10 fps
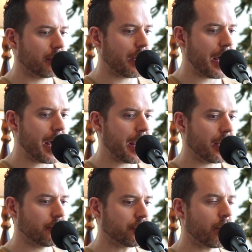
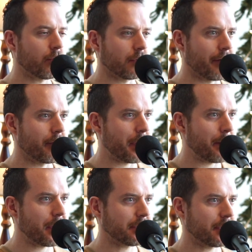I don't love
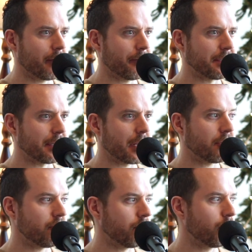about myself is that I
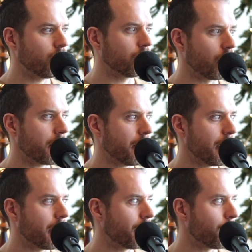do look
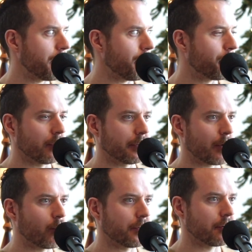at other people and
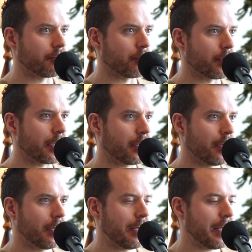like what they're doing.
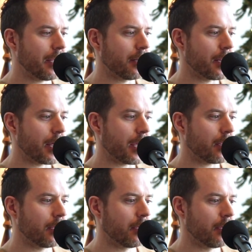And then
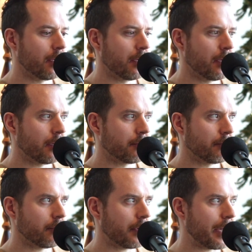
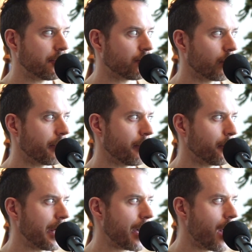I sort of am
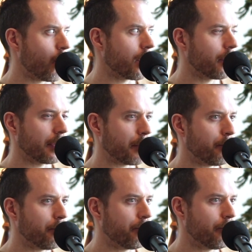like, I want to like
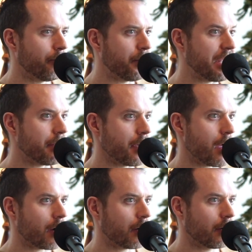be
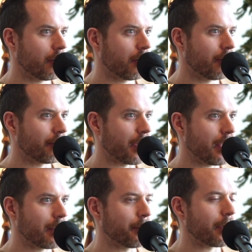there. Yeah.
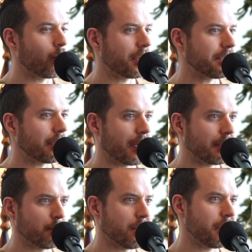Right. And I'm like, what is it like
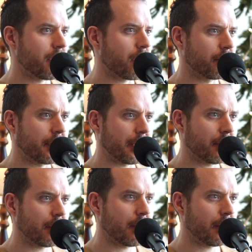to be there and
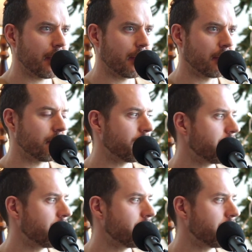like, and,